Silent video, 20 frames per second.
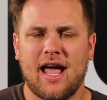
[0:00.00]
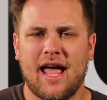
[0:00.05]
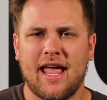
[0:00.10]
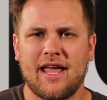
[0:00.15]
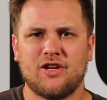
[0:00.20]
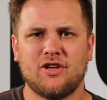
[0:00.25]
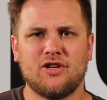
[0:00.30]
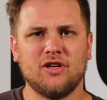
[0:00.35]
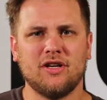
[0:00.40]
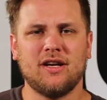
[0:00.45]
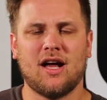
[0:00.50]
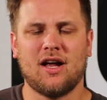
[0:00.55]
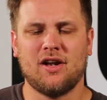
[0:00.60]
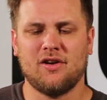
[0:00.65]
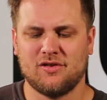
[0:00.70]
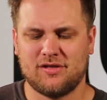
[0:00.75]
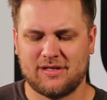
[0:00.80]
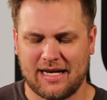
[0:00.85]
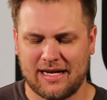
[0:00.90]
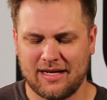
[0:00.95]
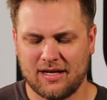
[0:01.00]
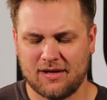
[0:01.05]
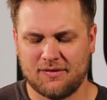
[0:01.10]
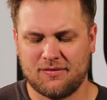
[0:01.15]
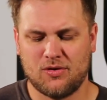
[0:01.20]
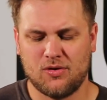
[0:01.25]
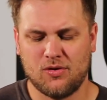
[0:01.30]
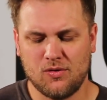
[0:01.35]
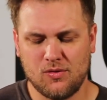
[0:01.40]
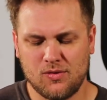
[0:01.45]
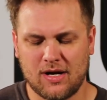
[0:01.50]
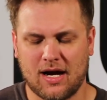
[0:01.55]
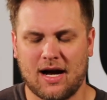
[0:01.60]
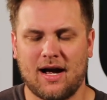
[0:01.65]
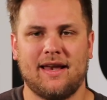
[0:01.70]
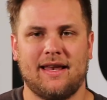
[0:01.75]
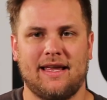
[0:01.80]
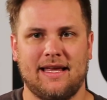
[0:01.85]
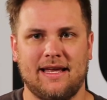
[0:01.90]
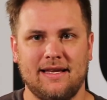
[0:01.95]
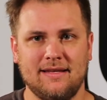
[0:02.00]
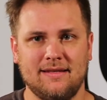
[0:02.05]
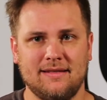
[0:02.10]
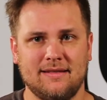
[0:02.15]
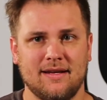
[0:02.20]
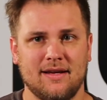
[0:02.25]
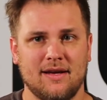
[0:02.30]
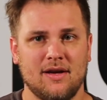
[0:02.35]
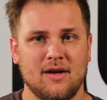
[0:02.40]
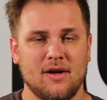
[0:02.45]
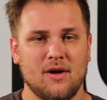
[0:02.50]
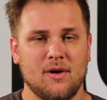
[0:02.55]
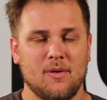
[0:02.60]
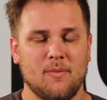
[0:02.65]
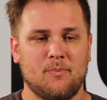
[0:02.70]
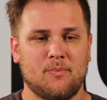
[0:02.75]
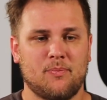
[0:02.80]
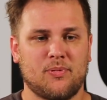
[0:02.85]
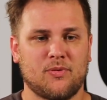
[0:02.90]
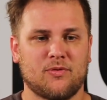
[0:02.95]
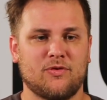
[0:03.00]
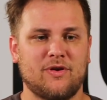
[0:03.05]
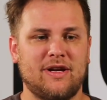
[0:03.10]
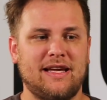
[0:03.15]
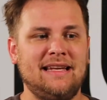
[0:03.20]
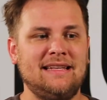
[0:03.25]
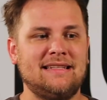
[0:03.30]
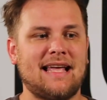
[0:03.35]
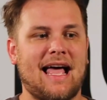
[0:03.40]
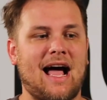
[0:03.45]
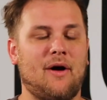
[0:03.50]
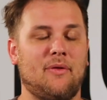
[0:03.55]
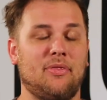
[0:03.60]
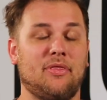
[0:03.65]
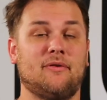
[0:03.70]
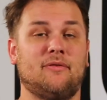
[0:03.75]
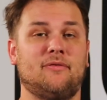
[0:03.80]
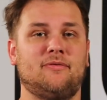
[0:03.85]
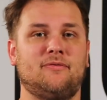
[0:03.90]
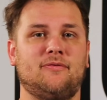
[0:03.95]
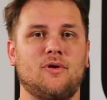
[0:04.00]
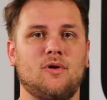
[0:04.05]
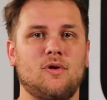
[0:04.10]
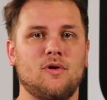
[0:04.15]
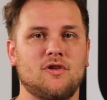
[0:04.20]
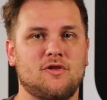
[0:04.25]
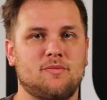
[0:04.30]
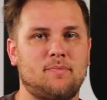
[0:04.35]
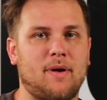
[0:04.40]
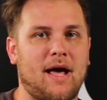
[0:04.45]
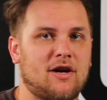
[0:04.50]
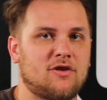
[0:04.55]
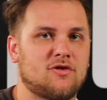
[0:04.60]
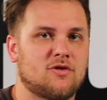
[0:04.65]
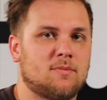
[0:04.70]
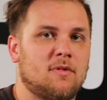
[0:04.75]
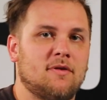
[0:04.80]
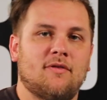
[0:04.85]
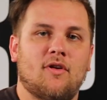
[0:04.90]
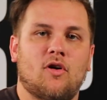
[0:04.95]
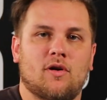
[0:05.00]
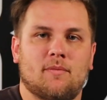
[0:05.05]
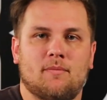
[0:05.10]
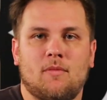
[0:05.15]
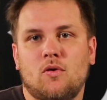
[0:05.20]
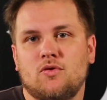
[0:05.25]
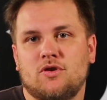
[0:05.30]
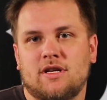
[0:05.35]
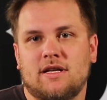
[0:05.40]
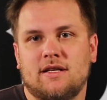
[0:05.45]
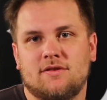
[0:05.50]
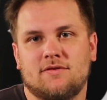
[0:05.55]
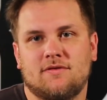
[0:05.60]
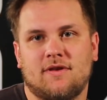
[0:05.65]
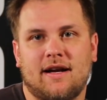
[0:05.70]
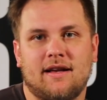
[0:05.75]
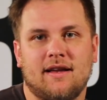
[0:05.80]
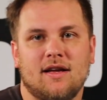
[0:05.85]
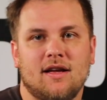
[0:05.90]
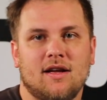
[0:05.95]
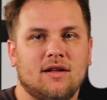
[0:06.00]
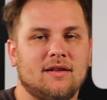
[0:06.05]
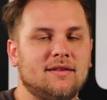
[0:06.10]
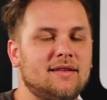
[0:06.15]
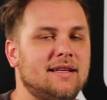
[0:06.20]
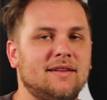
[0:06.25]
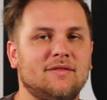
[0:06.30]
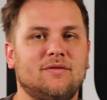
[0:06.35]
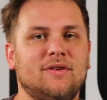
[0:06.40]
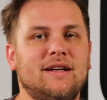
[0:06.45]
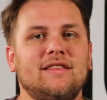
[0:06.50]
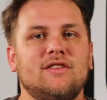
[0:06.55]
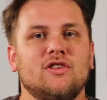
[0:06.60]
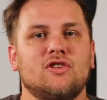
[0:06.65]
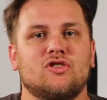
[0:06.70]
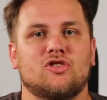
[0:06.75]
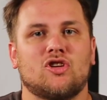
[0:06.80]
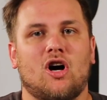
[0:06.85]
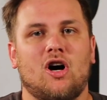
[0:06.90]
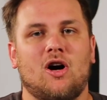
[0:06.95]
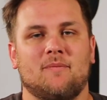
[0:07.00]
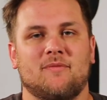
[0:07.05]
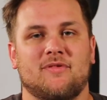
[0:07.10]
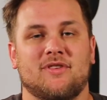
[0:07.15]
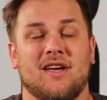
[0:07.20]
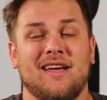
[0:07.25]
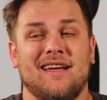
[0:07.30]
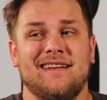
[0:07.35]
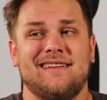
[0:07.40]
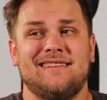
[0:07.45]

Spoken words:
a good understanding of who God is brings out the full spectrum of our emotions, right? Read the Psalms.